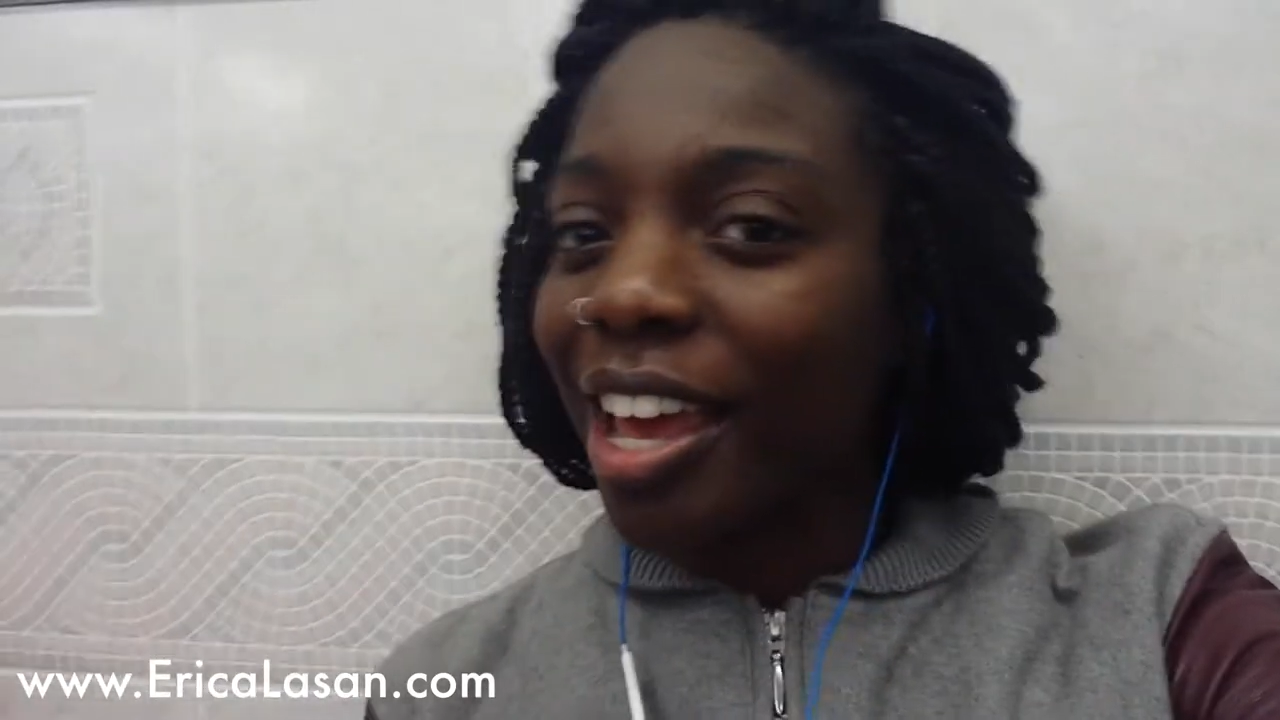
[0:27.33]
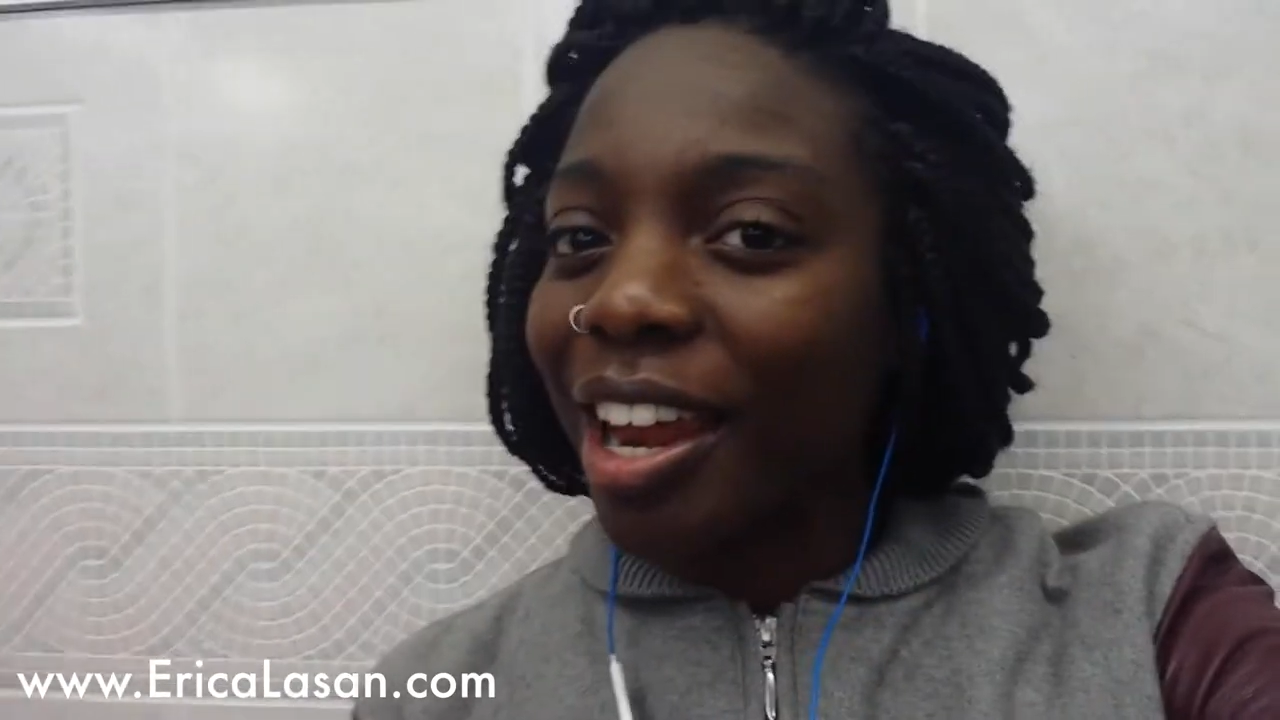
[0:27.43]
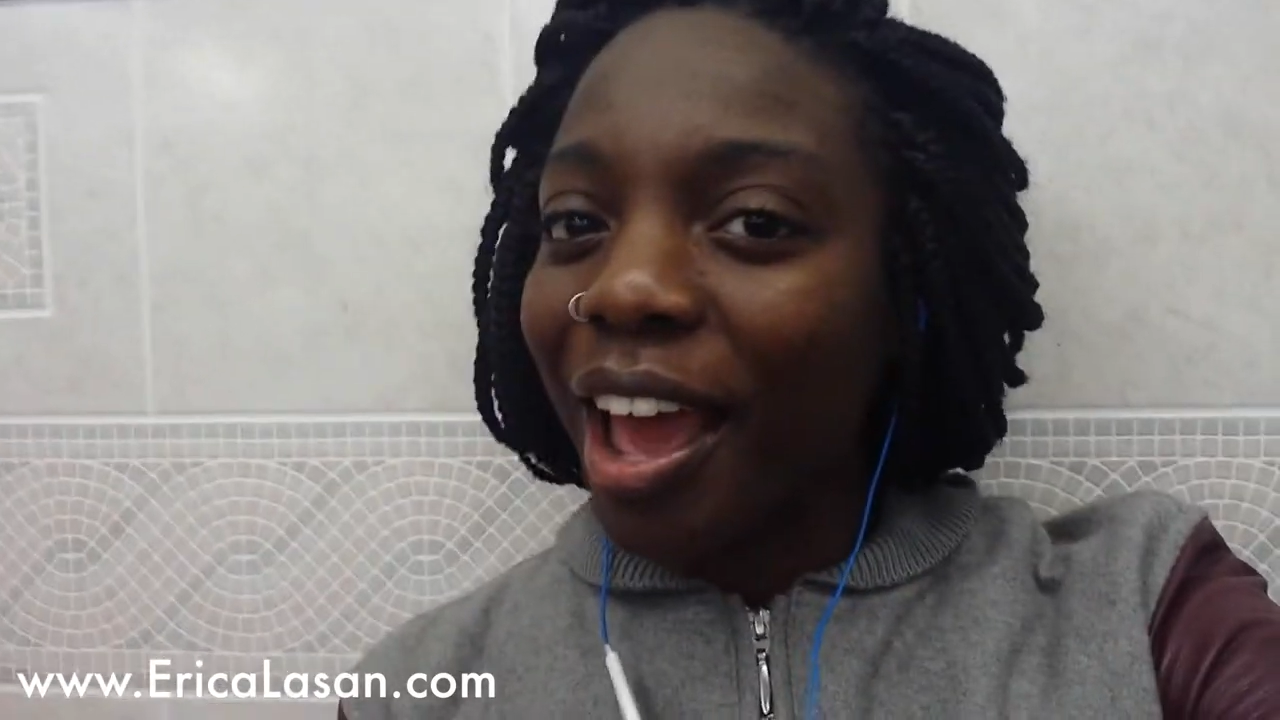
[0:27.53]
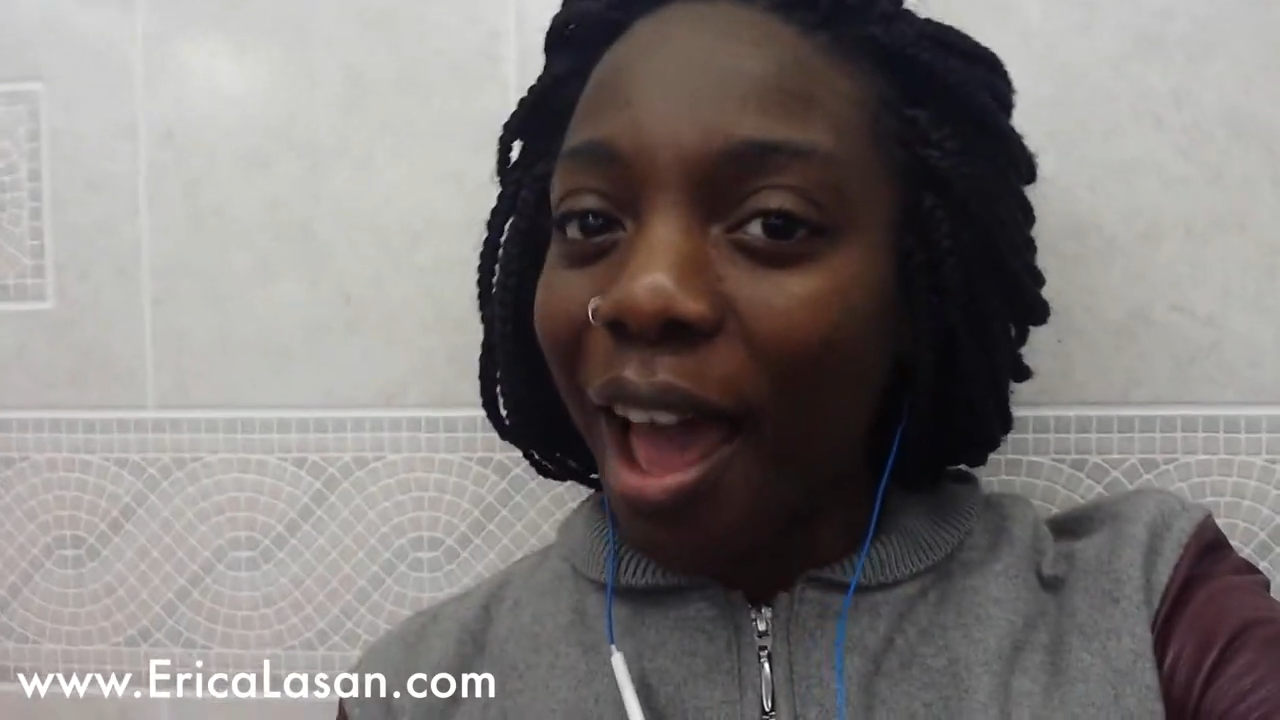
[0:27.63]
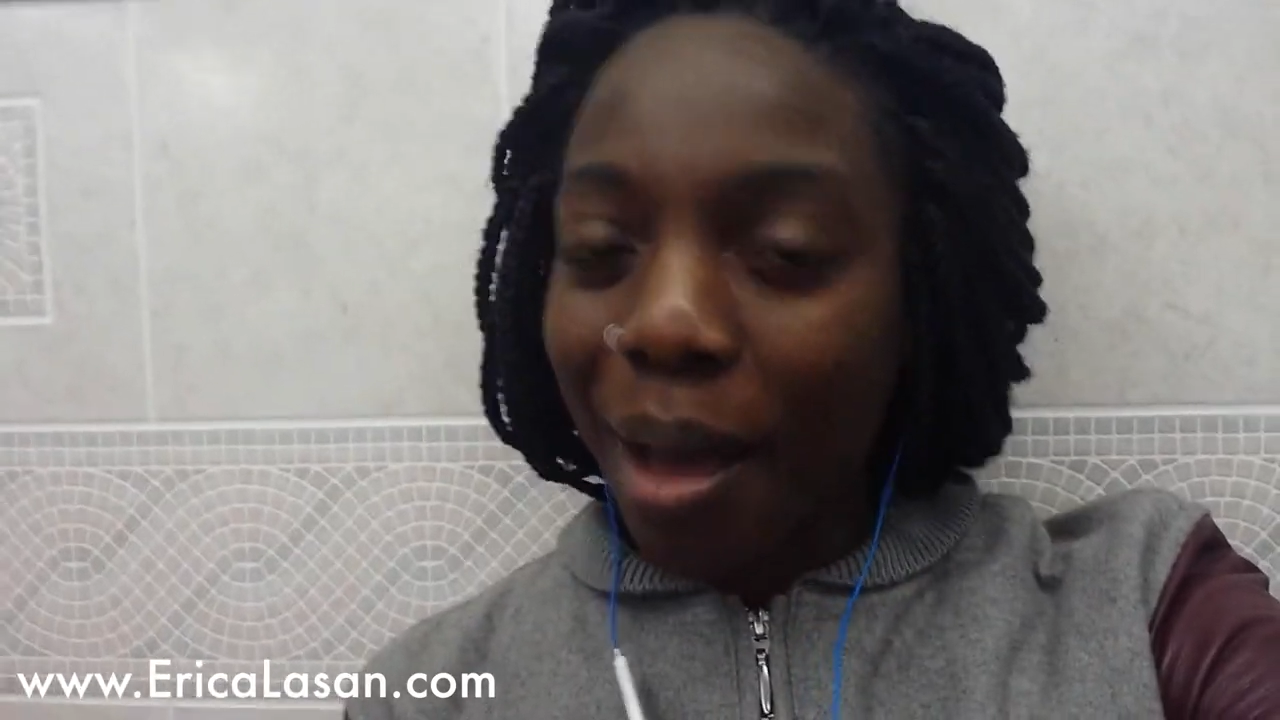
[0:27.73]

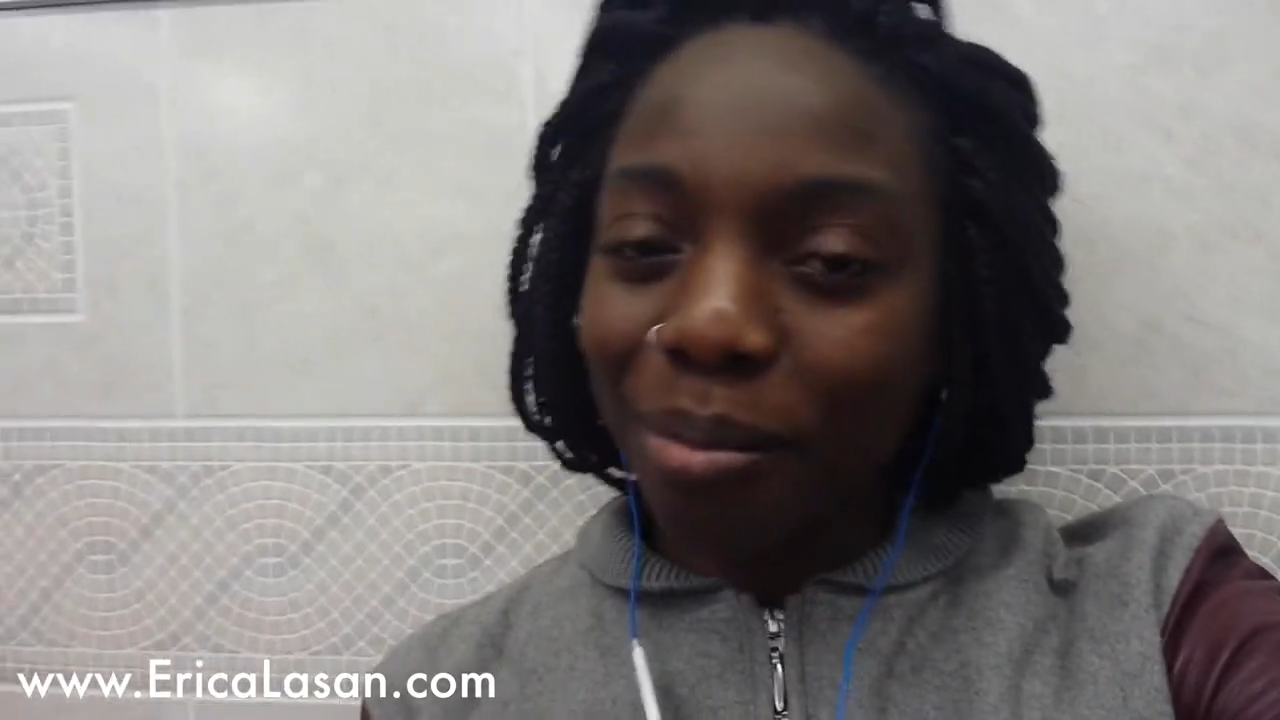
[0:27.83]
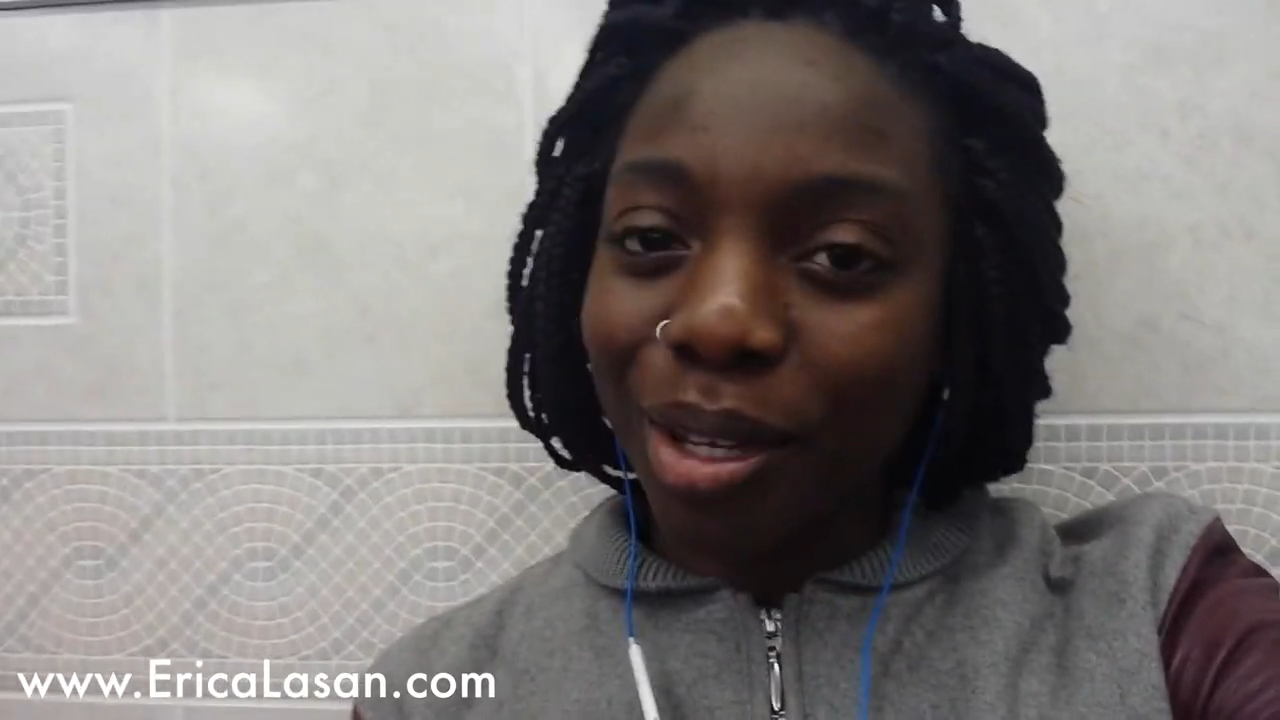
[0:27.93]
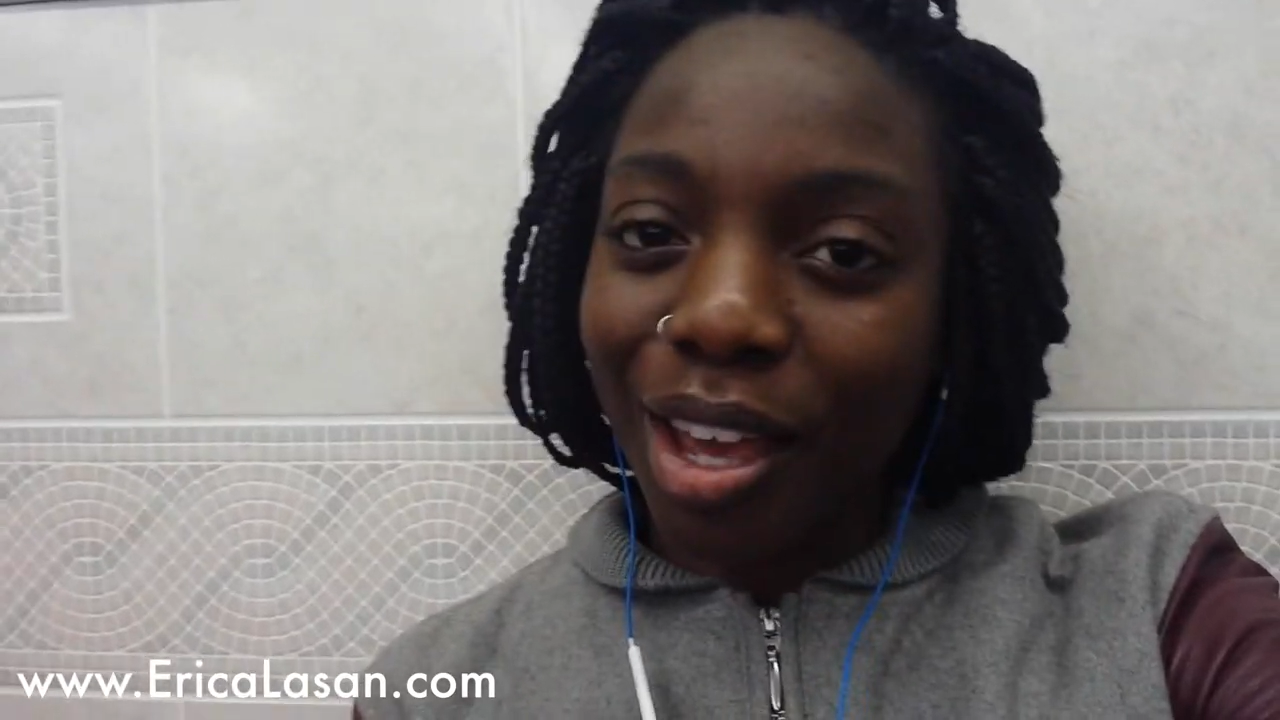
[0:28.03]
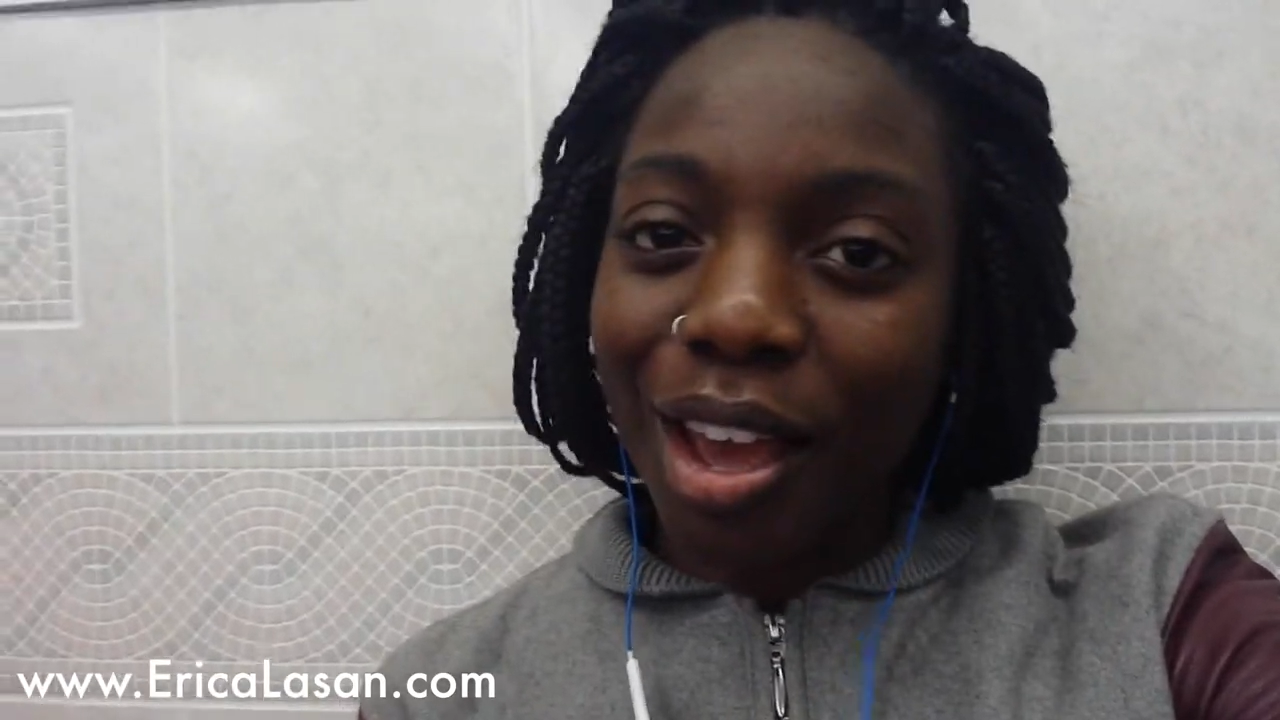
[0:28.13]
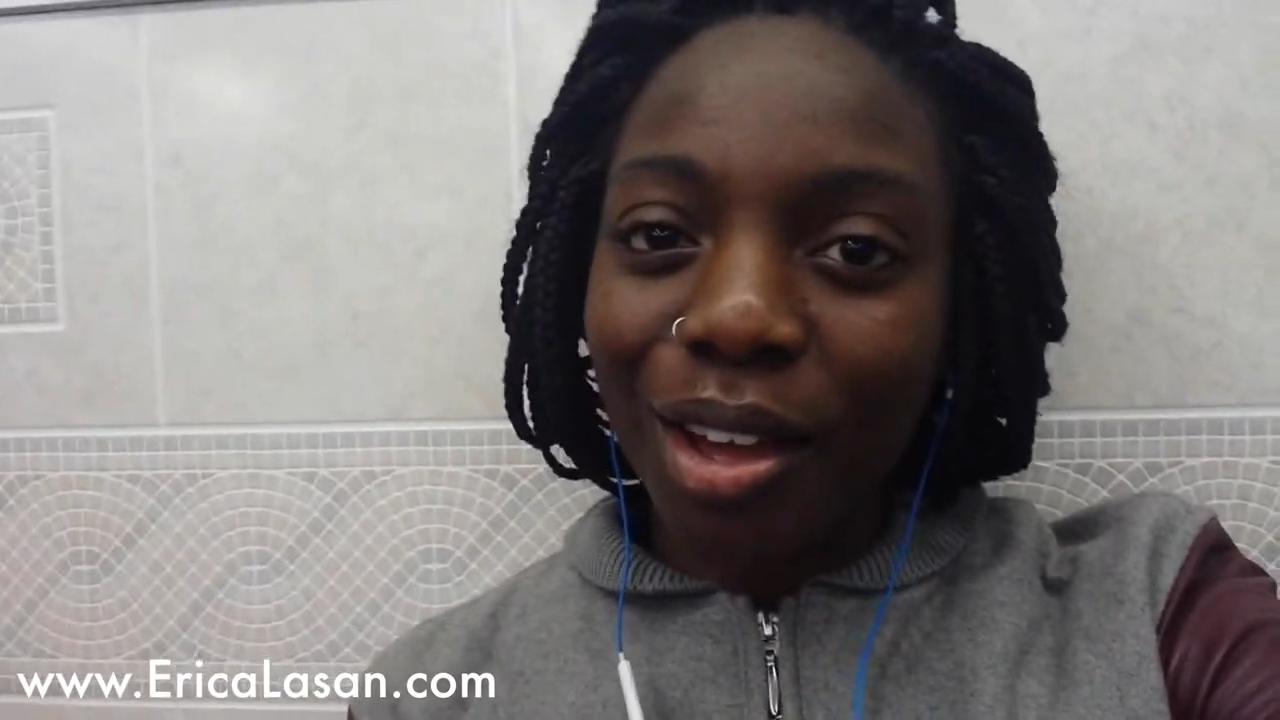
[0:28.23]
and
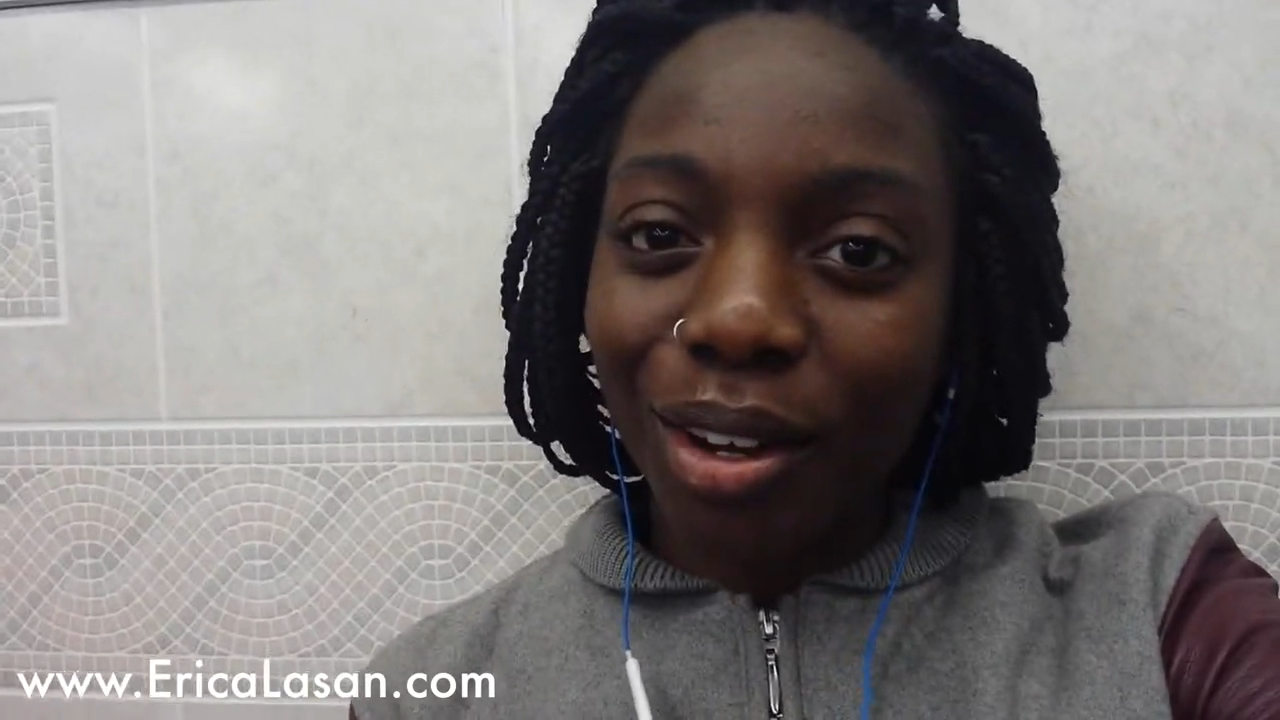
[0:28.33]
happy